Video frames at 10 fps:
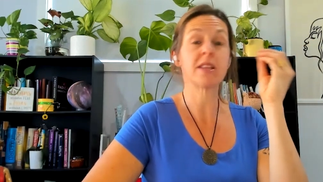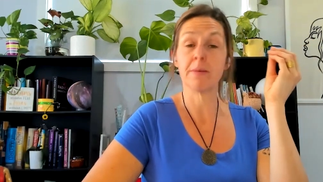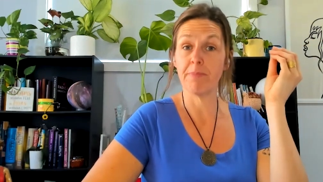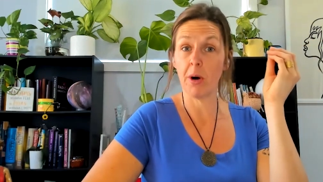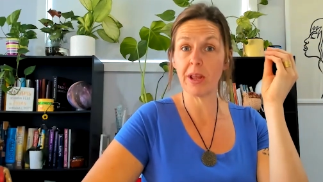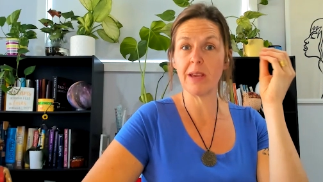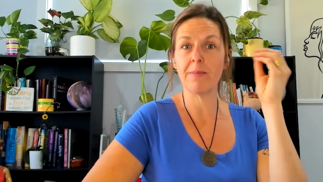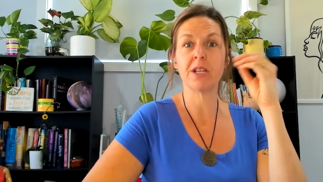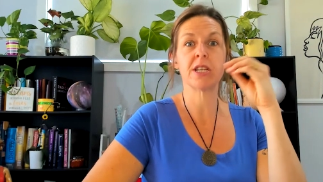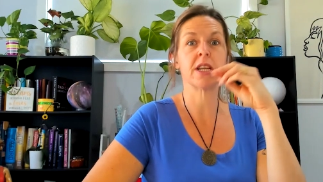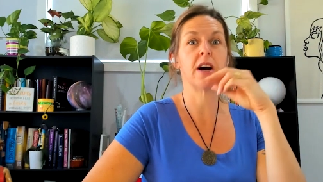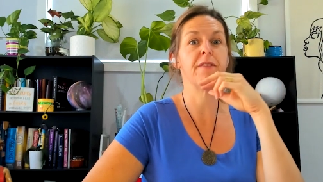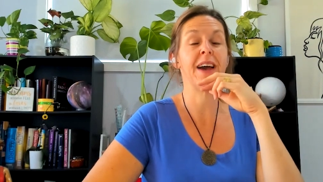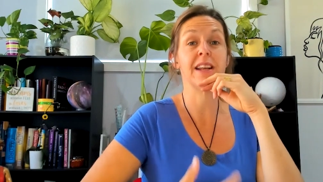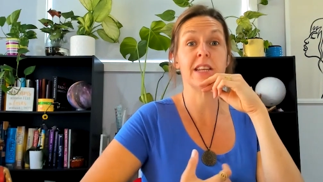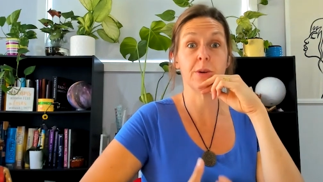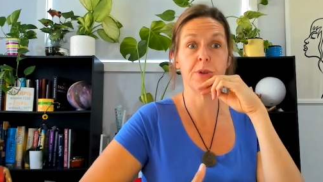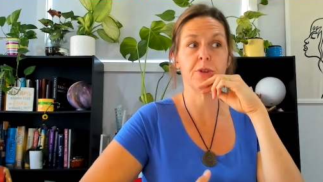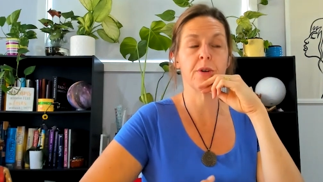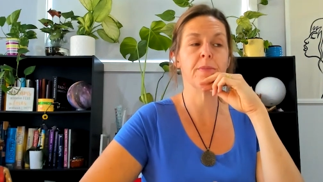some body image stuff, how to deal
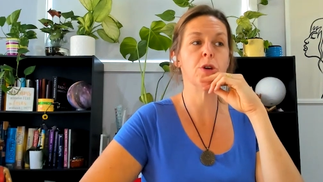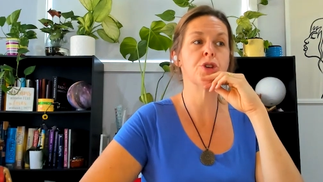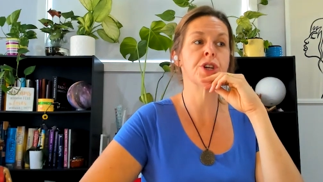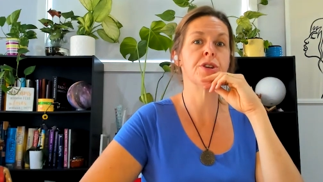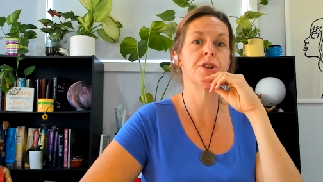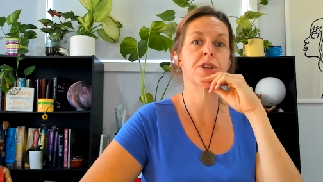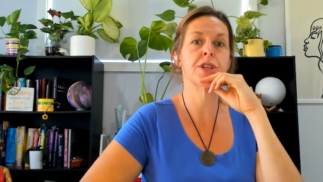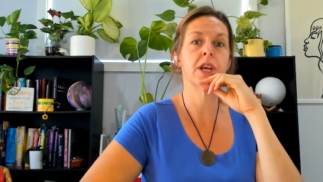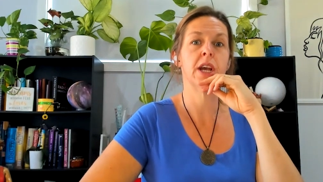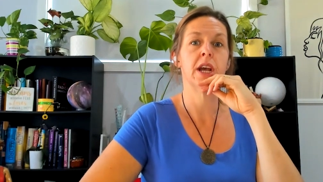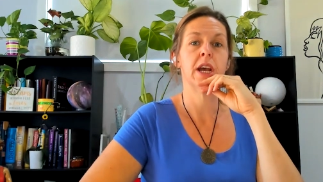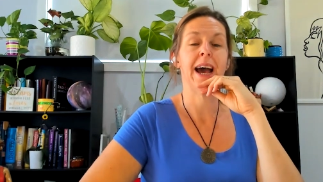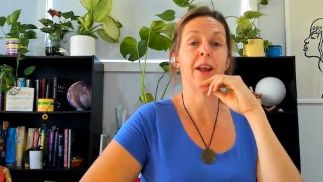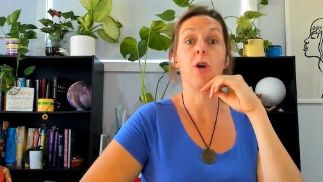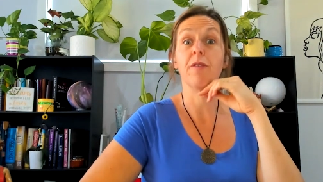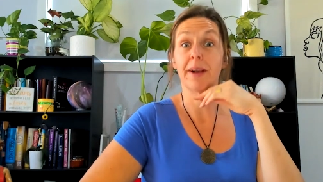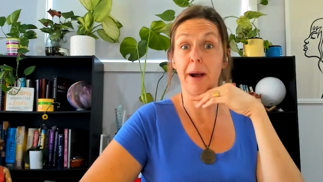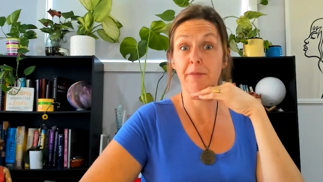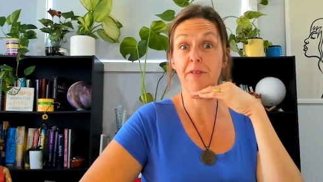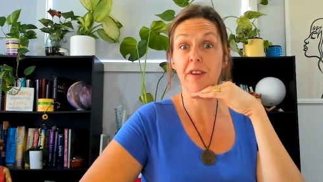with your emotions, how to
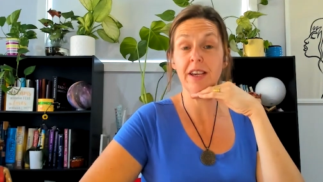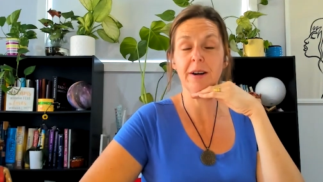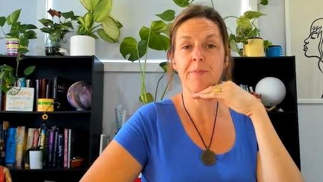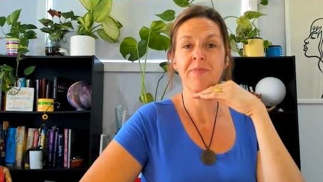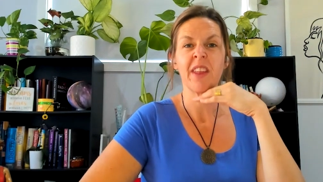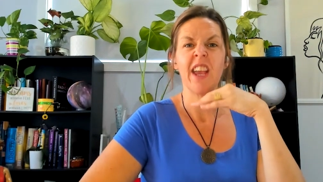overcome fear.